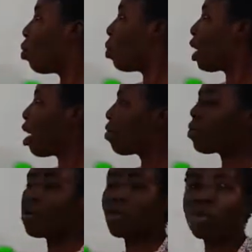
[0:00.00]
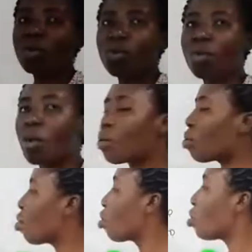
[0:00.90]
We have Okoro Nkwo.
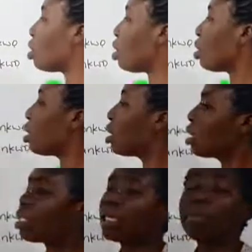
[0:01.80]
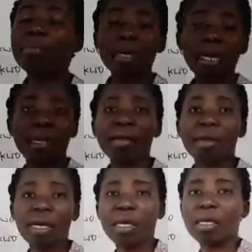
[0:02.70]
Okoro is
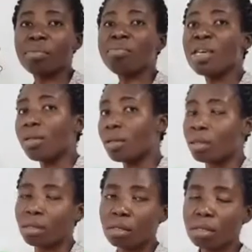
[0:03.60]
a male.